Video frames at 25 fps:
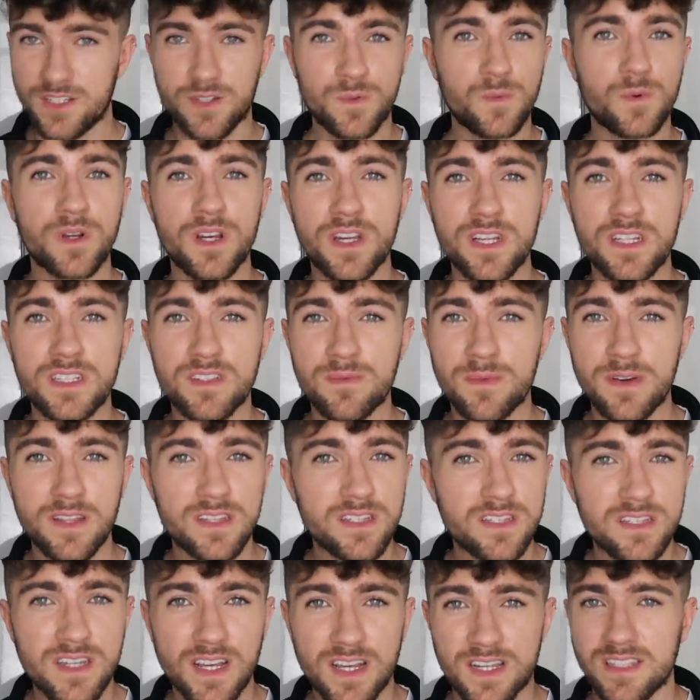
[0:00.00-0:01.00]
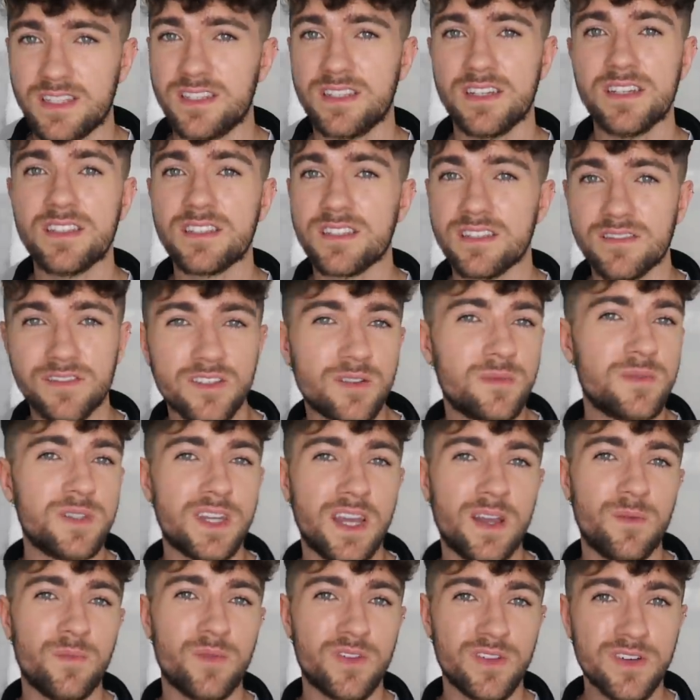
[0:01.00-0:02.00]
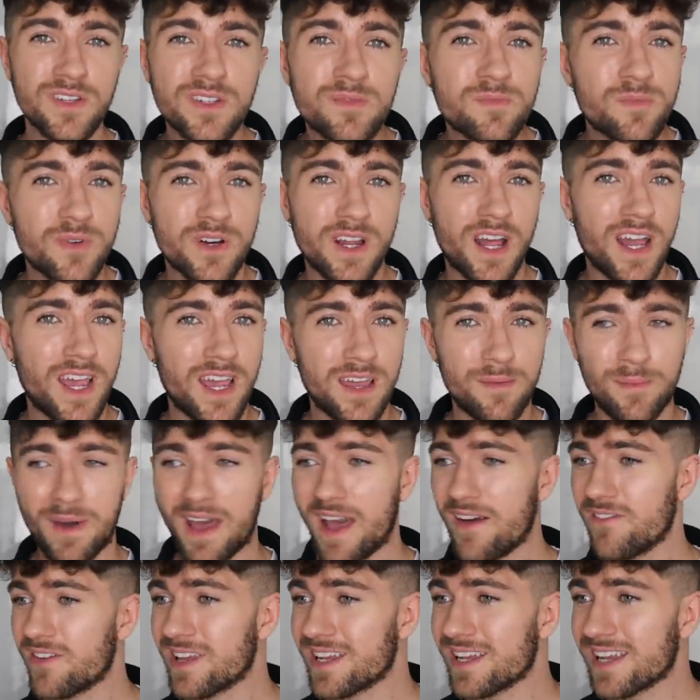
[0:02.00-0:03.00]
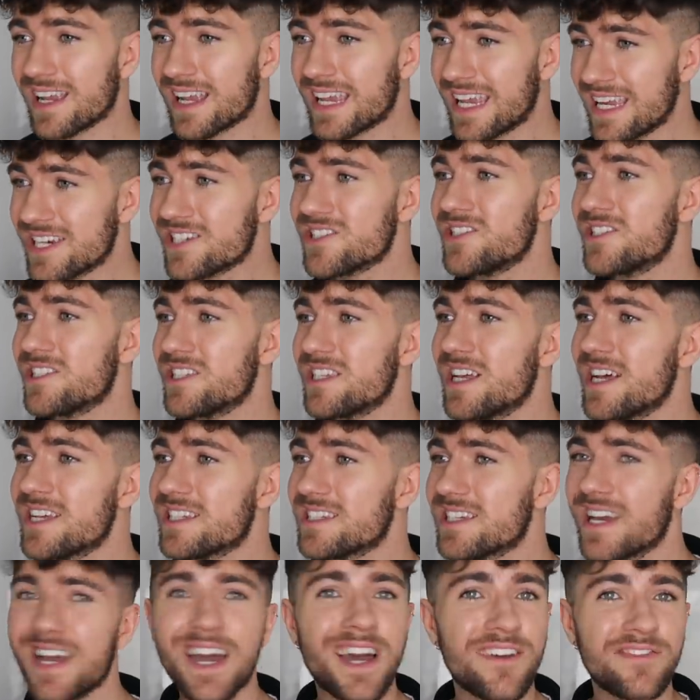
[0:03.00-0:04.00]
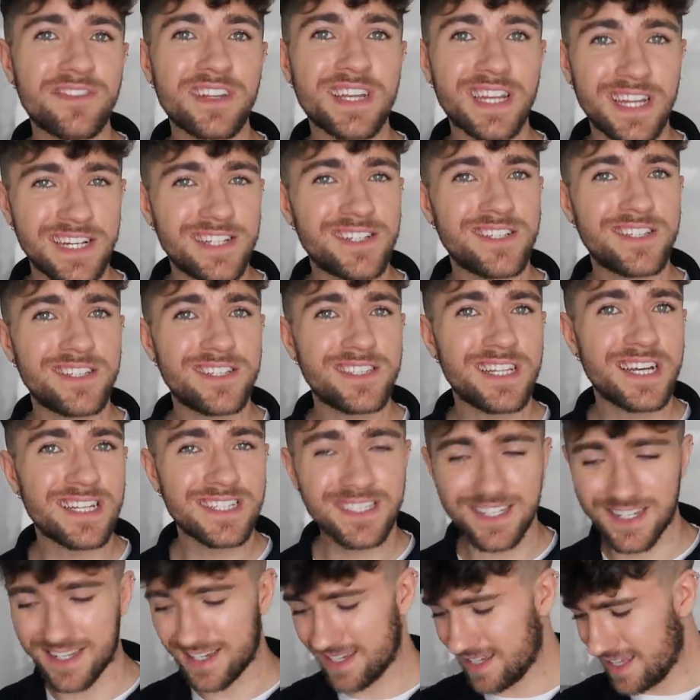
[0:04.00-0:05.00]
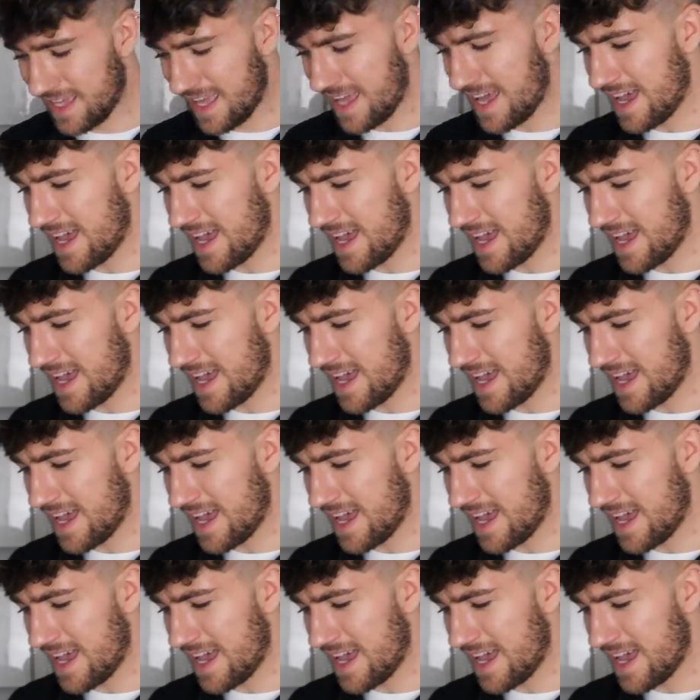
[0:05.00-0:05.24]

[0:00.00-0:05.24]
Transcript: I don't know what it is about the second season of Come Dine With Us, but I am having kitchen disaster after kitchen disaster.